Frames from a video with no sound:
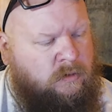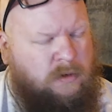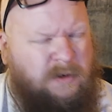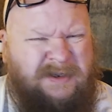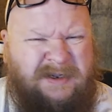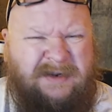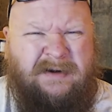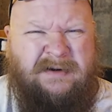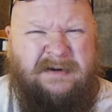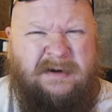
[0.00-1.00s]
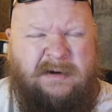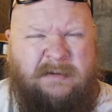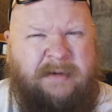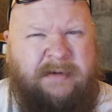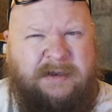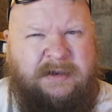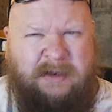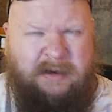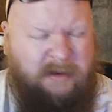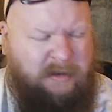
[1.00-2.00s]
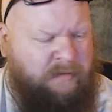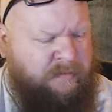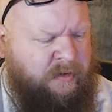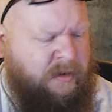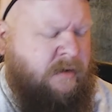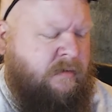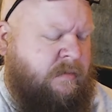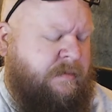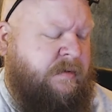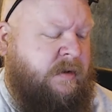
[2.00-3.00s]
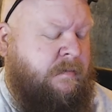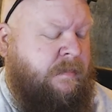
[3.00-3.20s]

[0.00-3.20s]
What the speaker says: Is it Dark Strong or maybe it's just Kentucky and Perique? I don't remember.